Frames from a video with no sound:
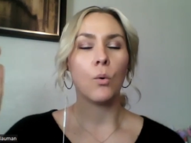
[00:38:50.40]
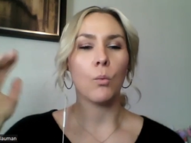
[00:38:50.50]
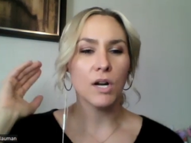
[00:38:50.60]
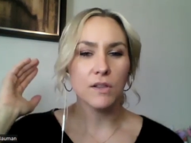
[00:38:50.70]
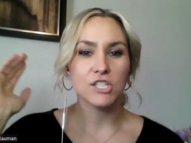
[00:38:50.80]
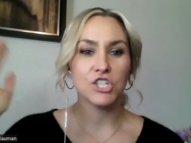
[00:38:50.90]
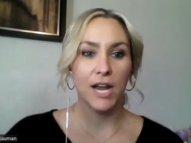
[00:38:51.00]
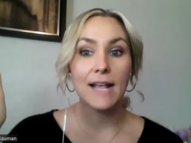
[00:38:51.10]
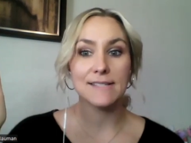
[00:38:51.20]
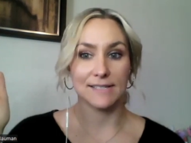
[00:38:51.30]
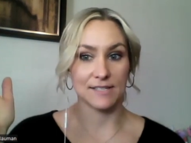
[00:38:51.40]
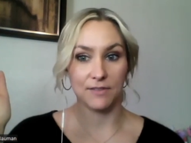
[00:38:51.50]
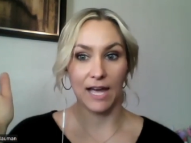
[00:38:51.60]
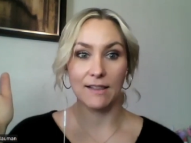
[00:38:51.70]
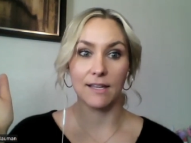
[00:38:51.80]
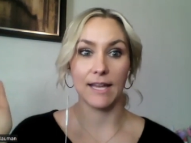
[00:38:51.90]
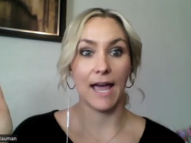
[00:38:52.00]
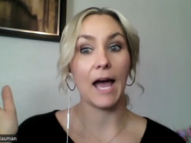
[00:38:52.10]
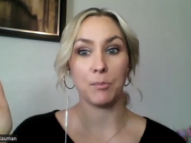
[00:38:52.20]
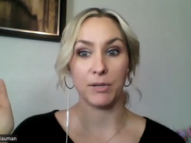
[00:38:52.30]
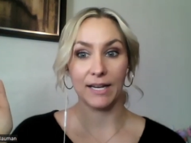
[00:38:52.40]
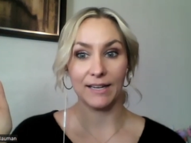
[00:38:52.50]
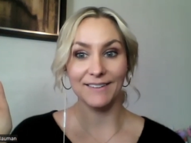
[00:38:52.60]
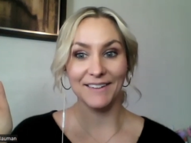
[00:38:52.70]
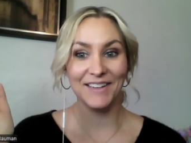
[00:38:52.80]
what are the chances of that thing happening?